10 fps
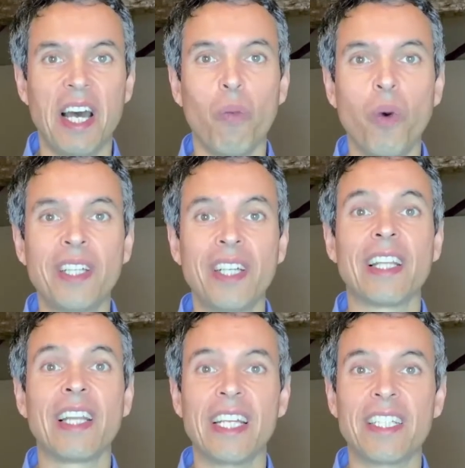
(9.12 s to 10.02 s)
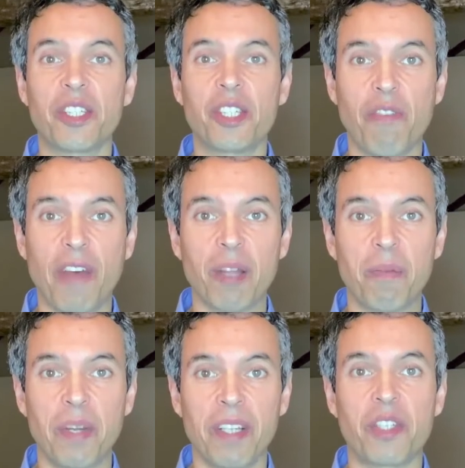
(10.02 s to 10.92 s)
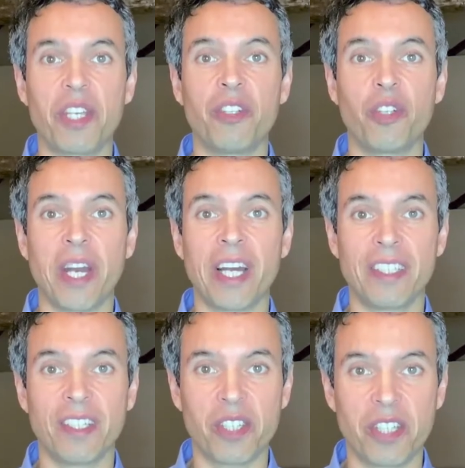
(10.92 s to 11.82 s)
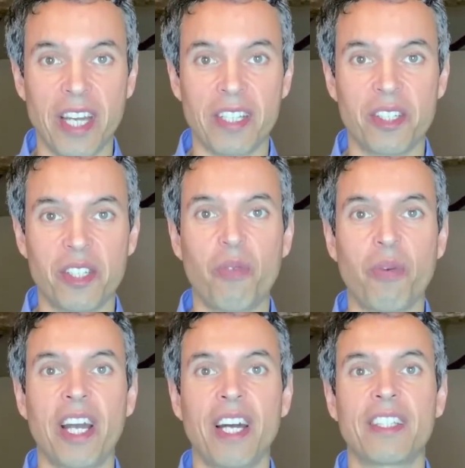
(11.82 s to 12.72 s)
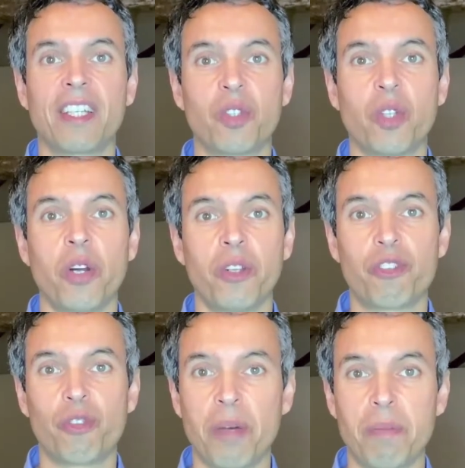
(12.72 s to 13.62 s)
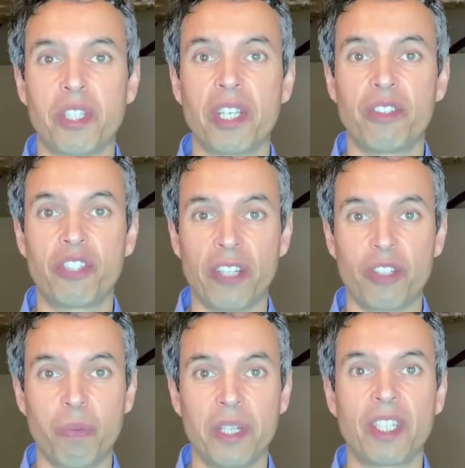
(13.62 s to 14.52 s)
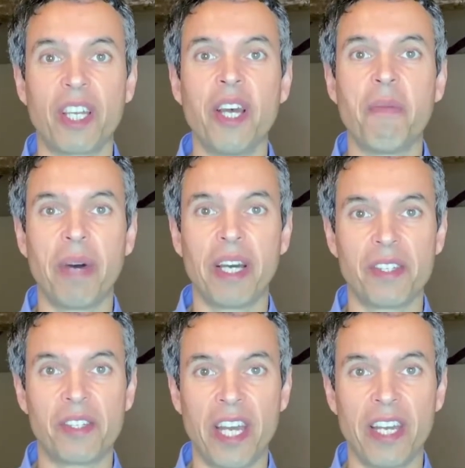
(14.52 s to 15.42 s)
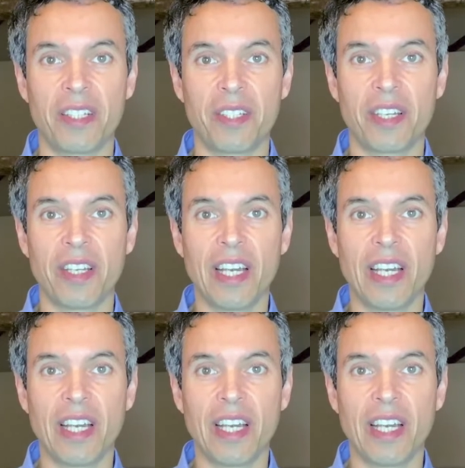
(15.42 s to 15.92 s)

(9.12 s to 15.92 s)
What are the latest developments in the United States regarding Donald Trump's judgment by the Senate?